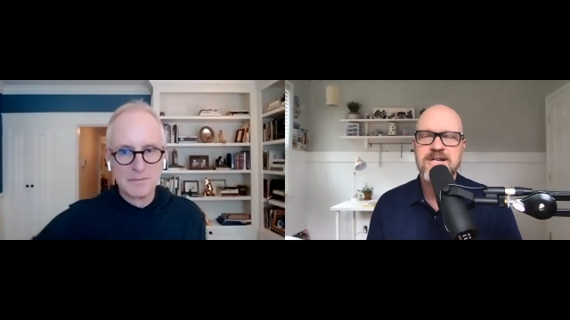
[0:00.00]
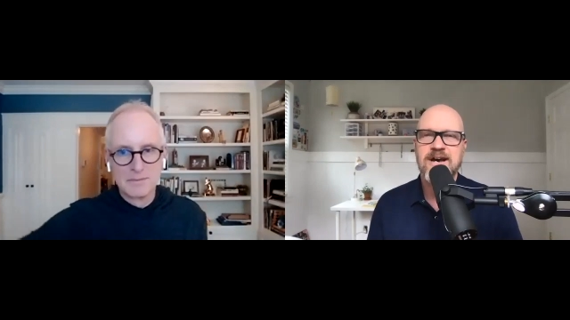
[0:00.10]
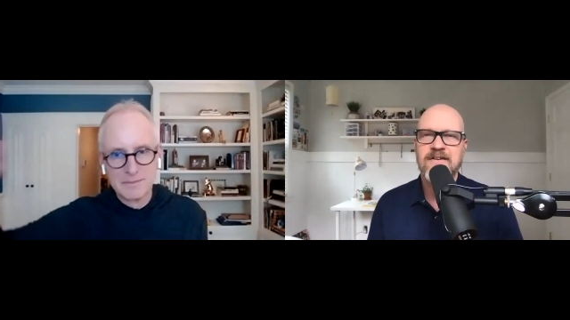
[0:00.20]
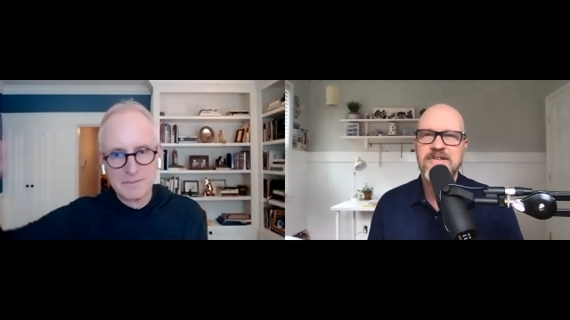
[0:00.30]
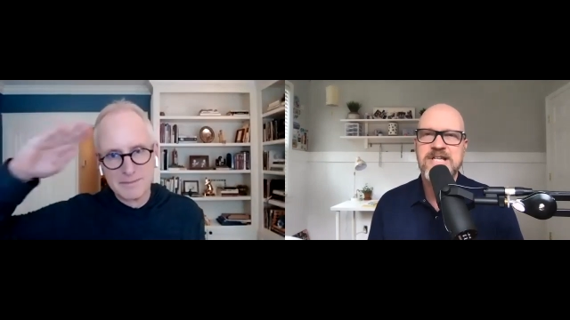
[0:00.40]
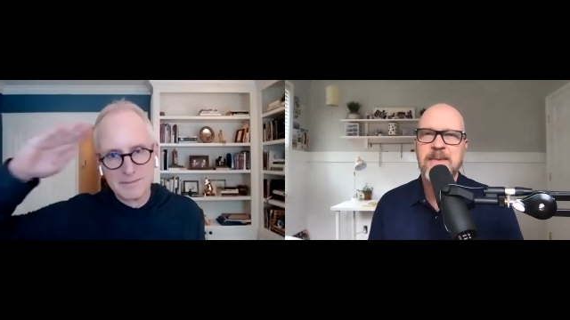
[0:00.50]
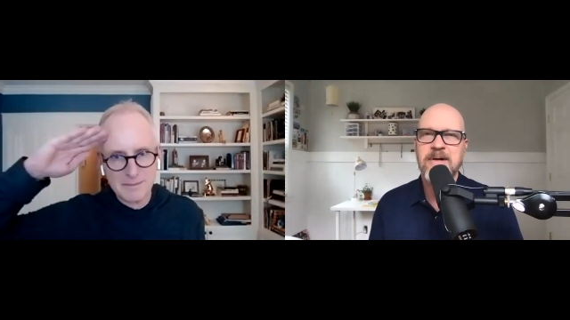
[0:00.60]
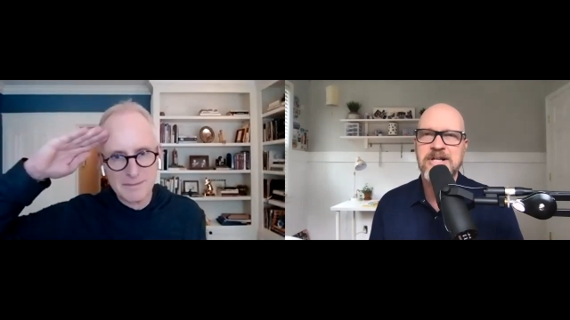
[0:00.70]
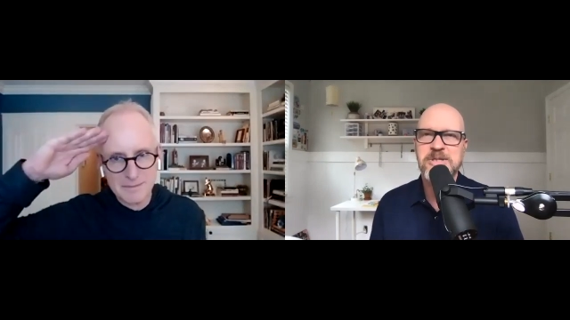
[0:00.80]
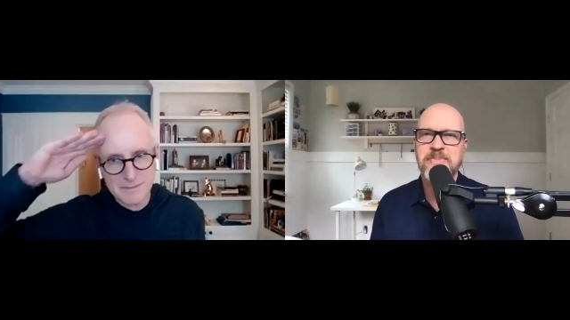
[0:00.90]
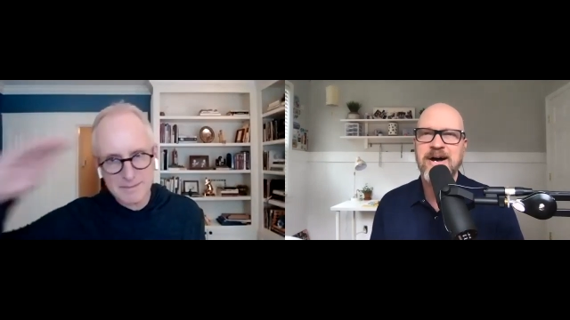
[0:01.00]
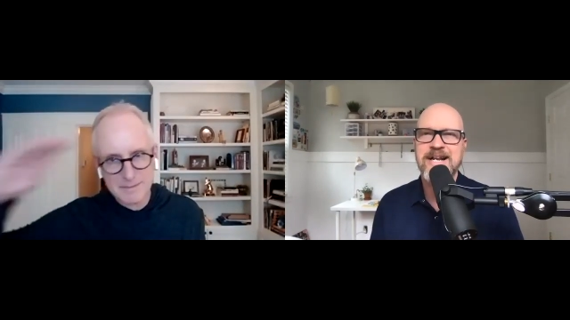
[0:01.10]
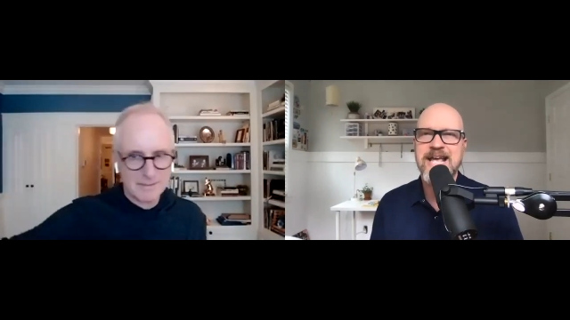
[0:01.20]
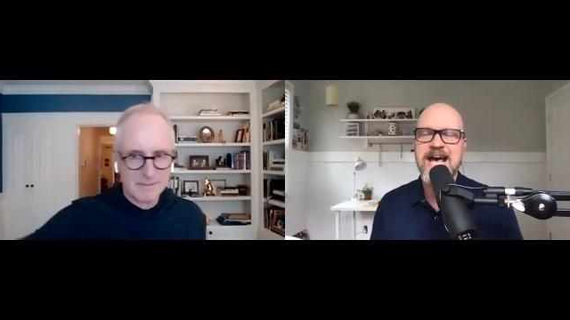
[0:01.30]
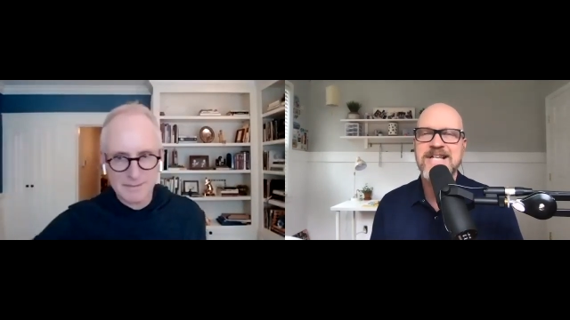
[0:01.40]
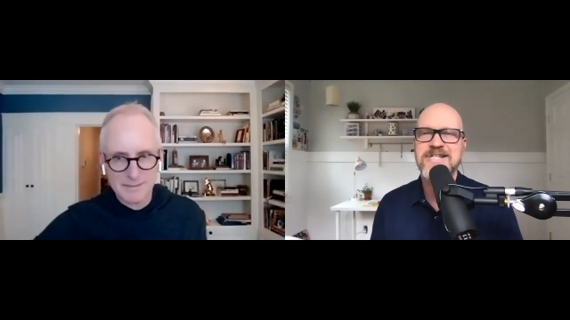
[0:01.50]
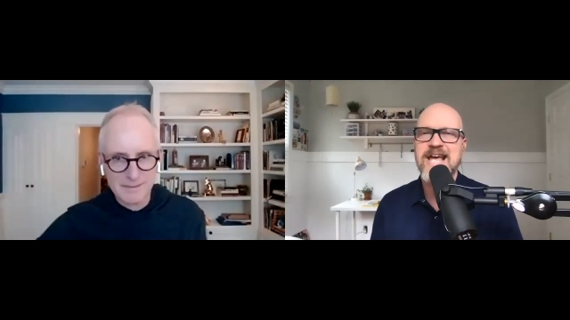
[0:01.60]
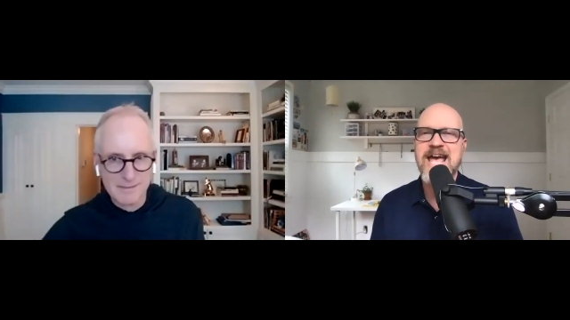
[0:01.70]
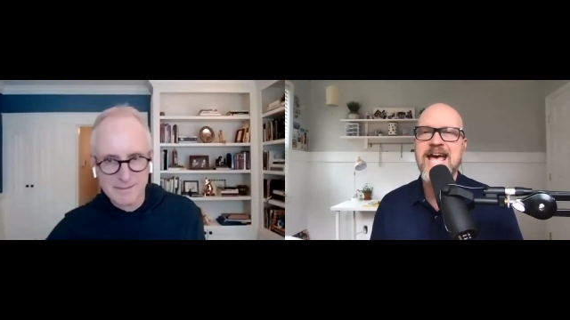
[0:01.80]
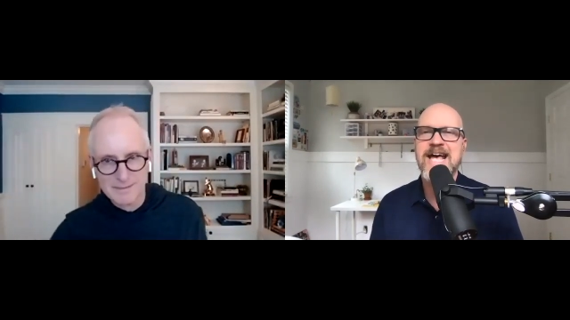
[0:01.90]
Speaker 1: of the Typology Podcast,
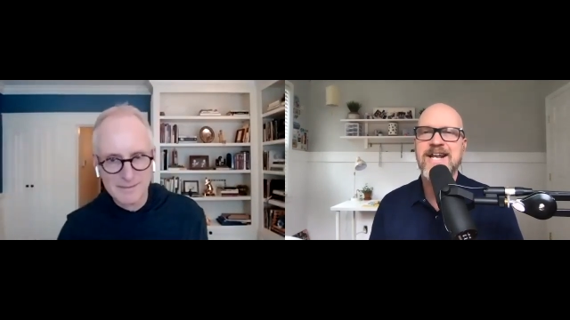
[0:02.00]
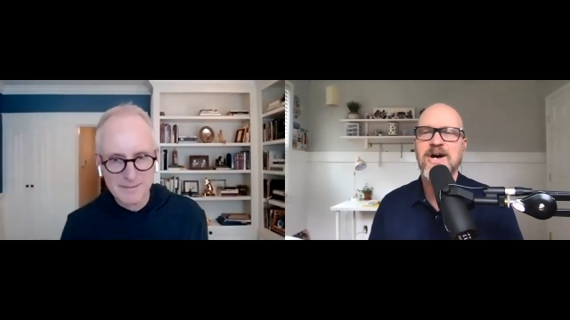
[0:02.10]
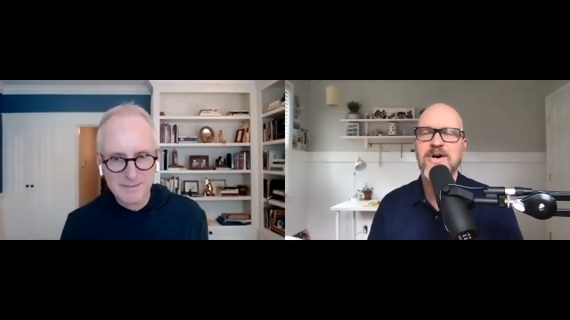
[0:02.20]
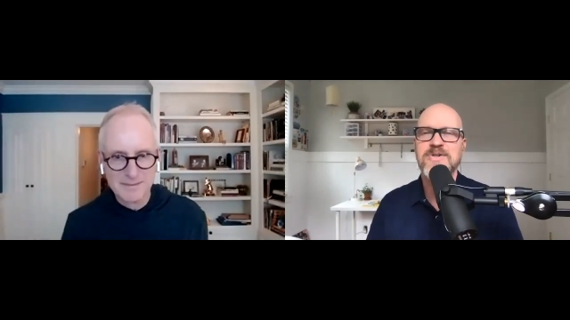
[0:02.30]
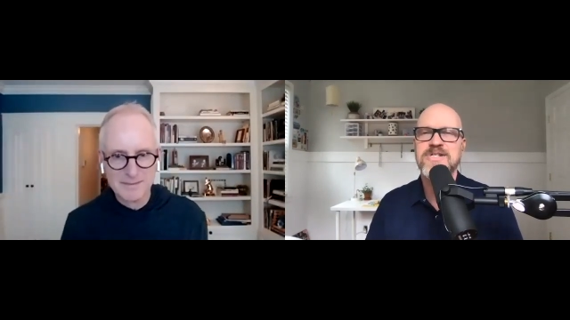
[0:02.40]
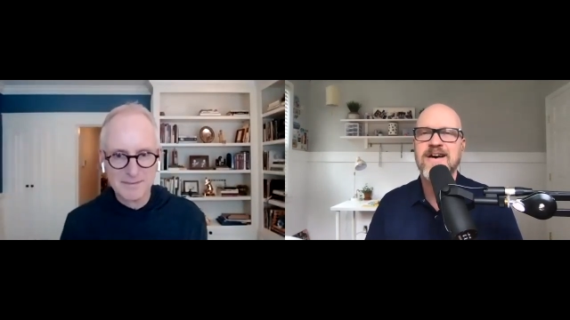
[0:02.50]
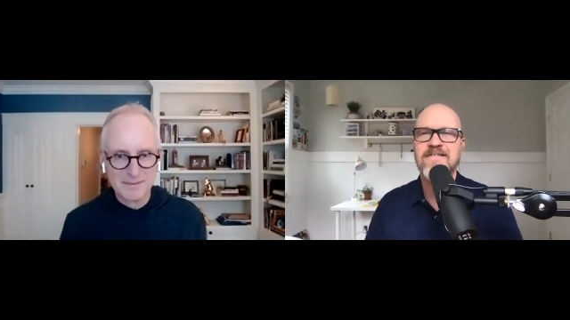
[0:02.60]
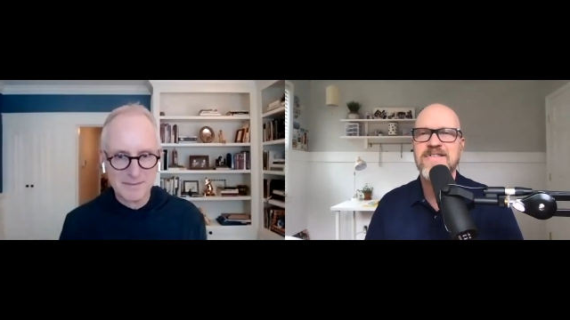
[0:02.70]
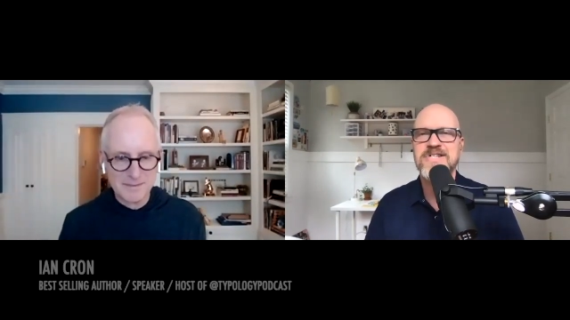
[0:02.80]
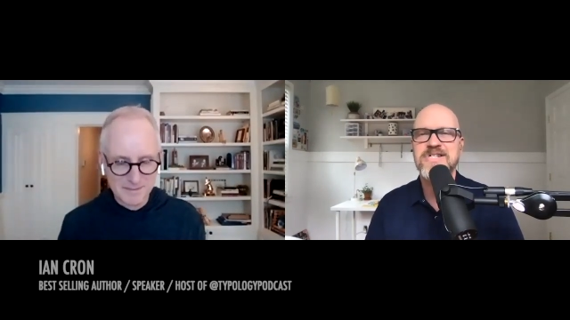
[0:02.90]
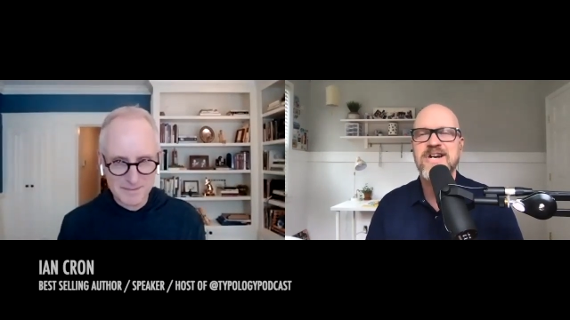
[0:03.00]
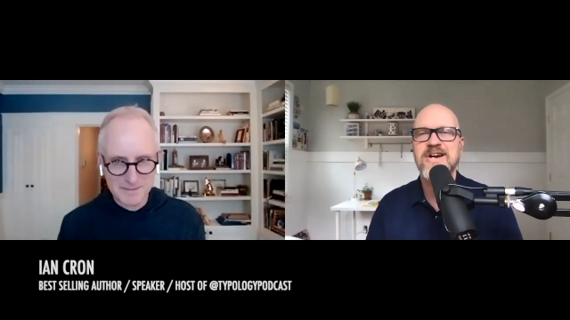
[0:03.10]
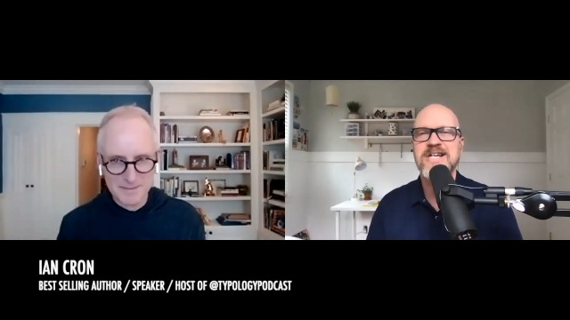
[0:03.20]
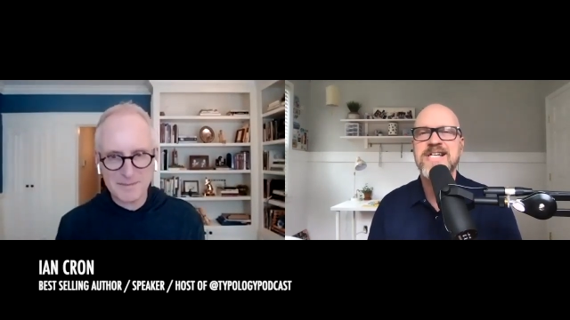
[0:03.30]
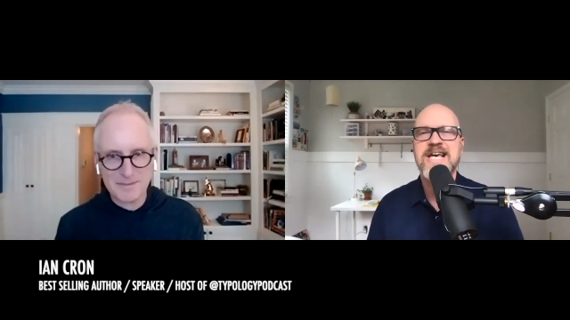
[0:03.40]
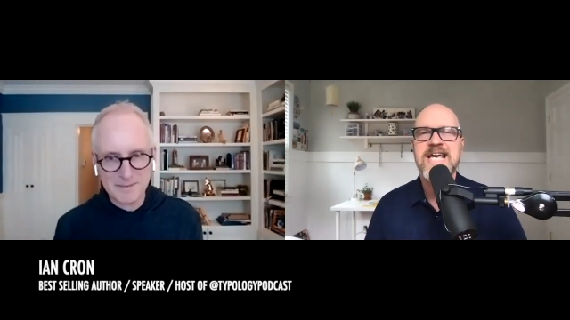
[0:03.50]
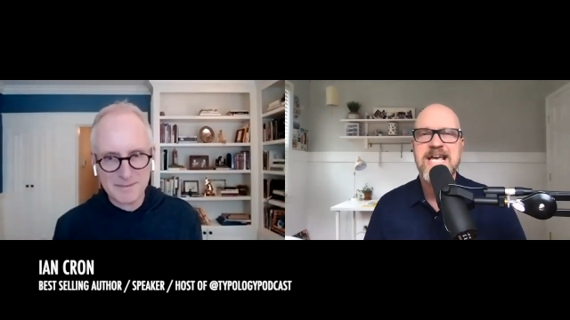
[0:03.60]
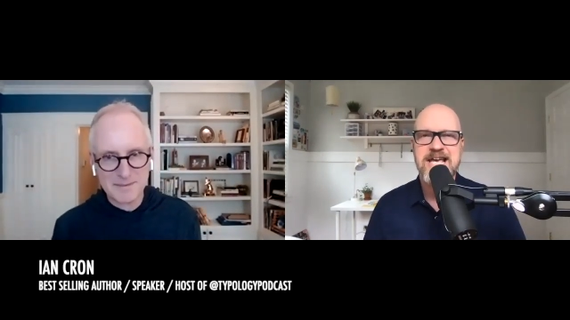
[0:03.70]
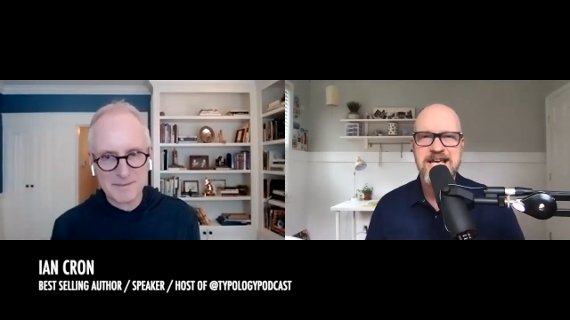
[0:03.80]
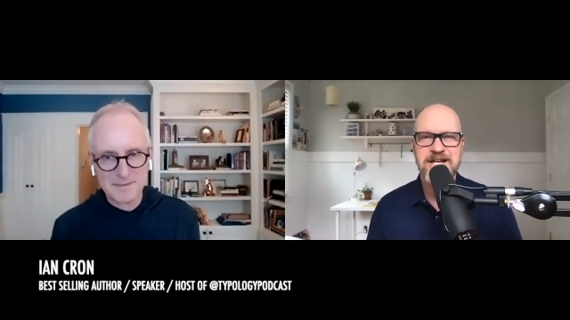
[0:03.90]
and host of this series,
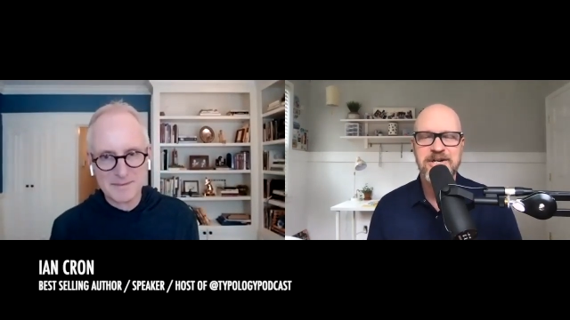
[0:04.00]
Ian